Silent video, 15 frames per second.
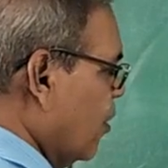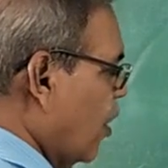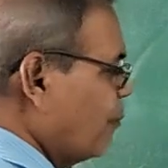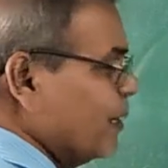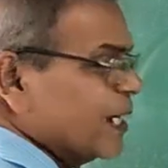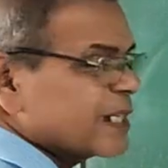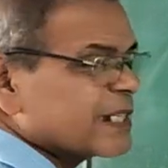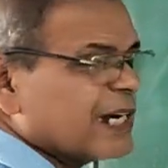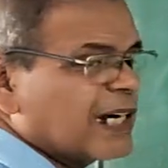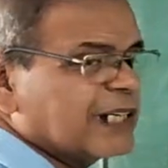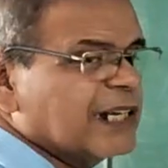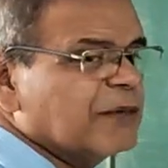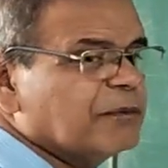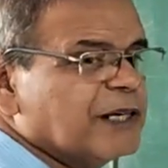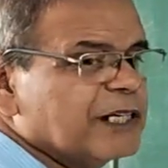of
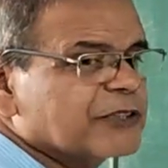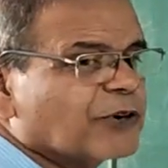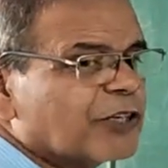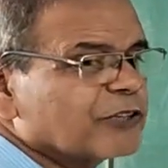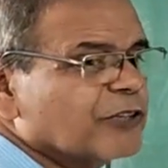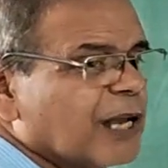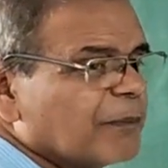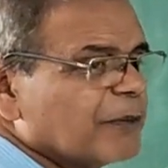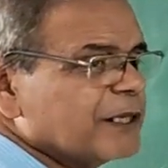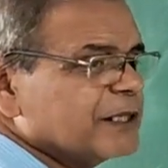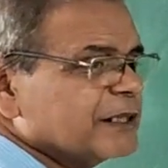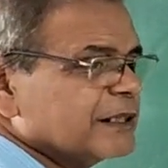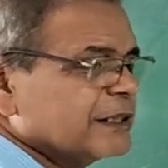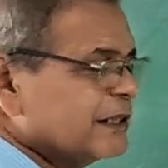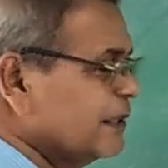external fields, what will happen?
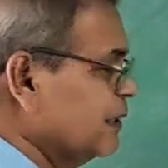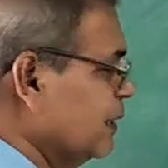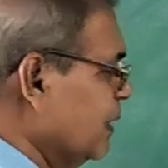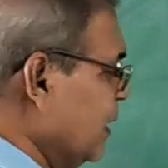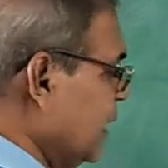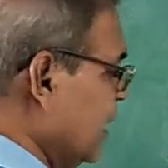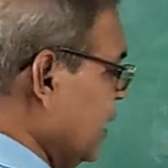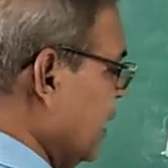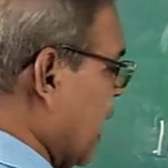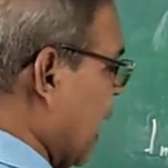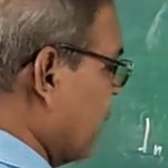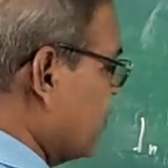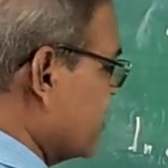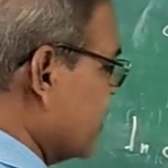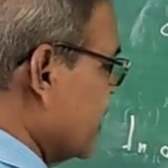In
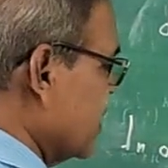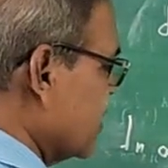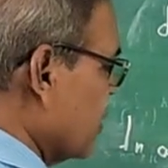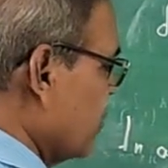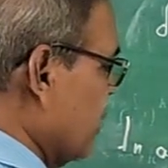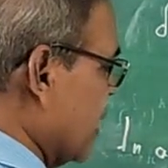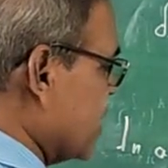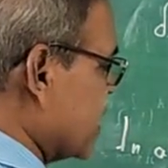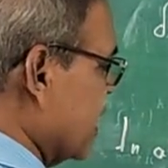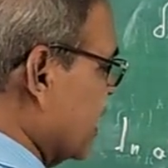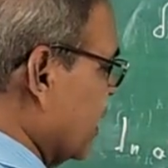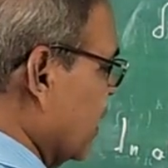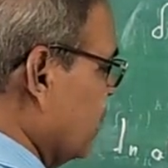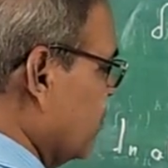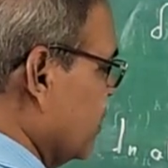absence of
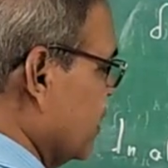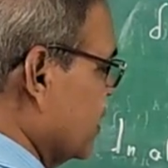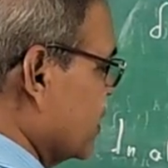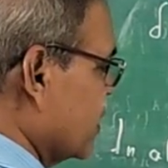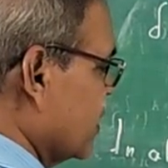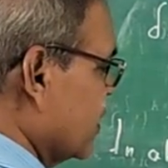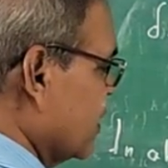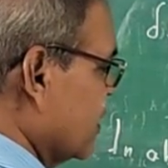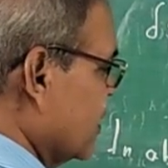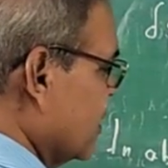external fields,